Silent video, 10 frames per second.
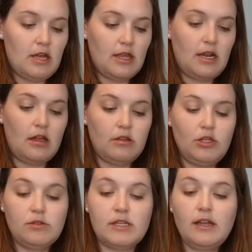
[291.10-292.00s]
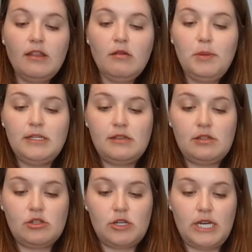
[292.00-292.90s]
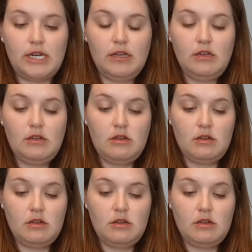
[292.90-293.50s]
And then I'll use another piece of string